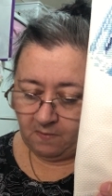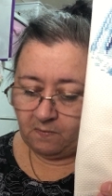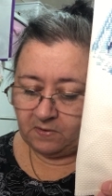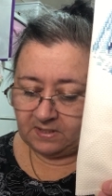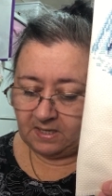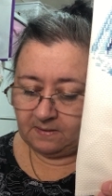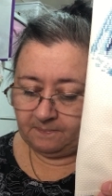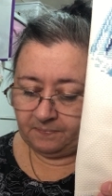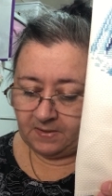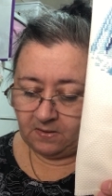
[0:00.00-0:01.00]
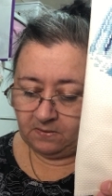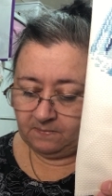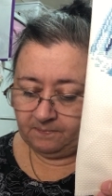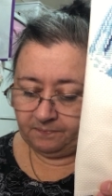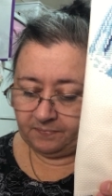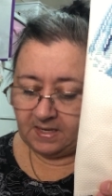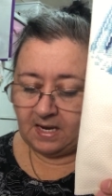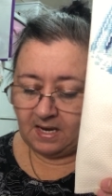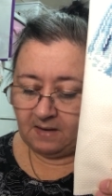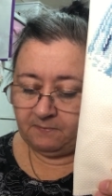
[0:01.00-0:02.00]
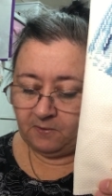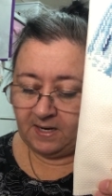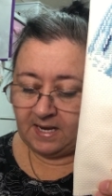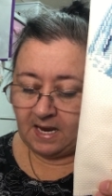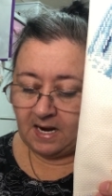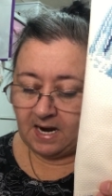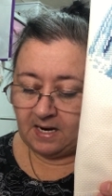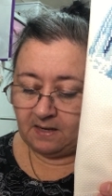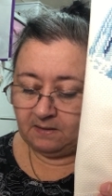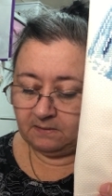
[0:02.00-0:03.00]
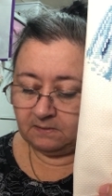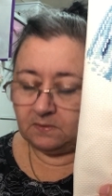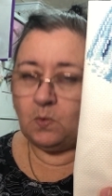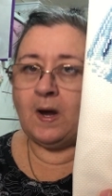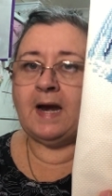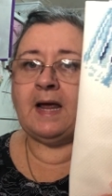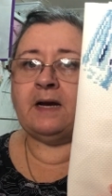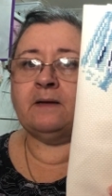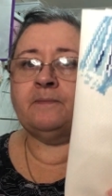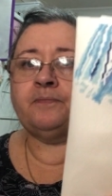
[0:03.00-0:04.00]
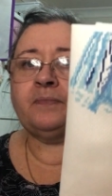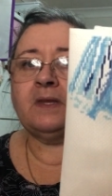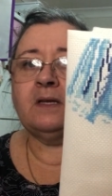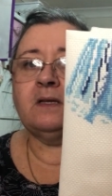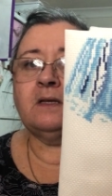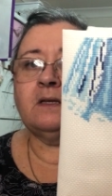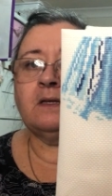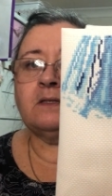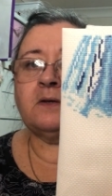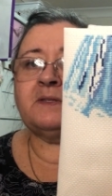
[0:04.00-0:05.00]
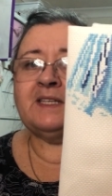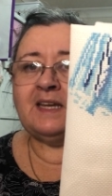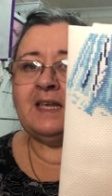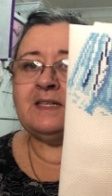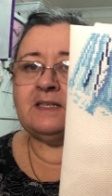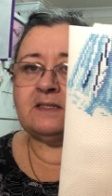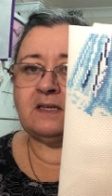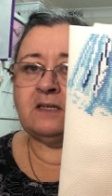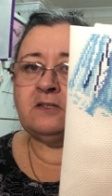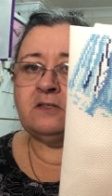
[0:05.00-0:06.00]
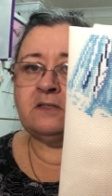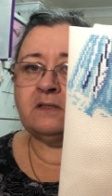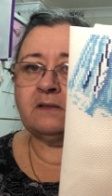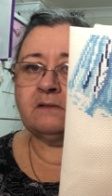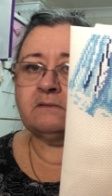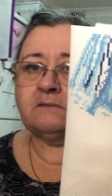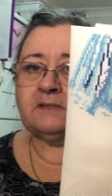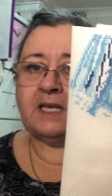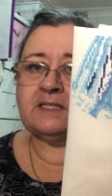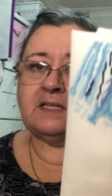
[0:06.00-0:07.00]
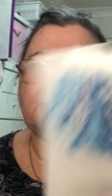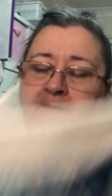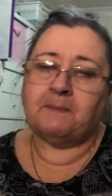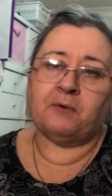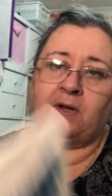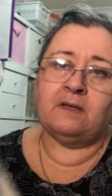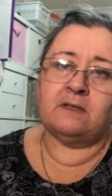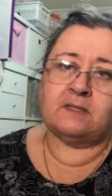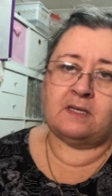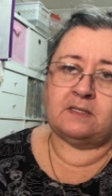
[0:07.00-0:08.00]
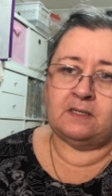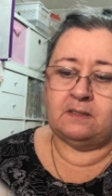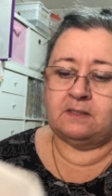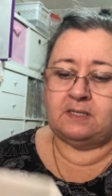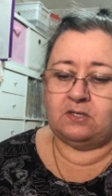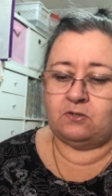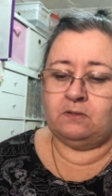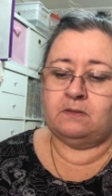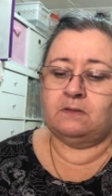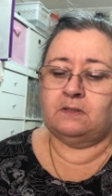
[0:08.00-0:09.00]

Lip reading: 14, no. Yeah, a 14 count Aida, white Aida. So it's an easy stitch, as in the fabric is easy to stitch on,